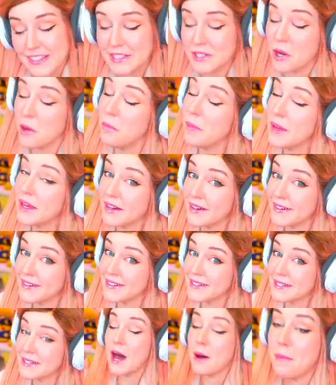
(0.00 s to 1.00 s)
This could be
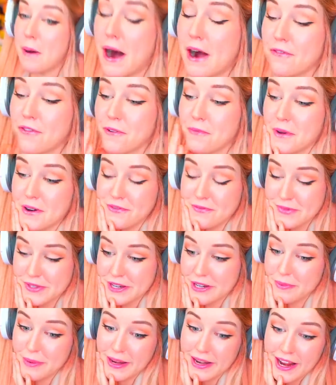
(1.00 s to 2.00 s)
good. Apart from one of them's
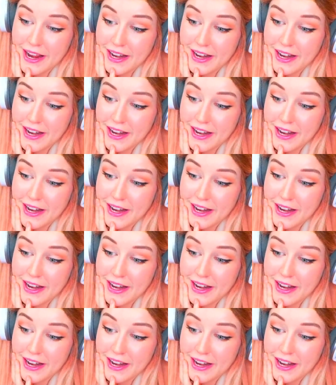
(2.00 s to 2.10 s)
gonna be an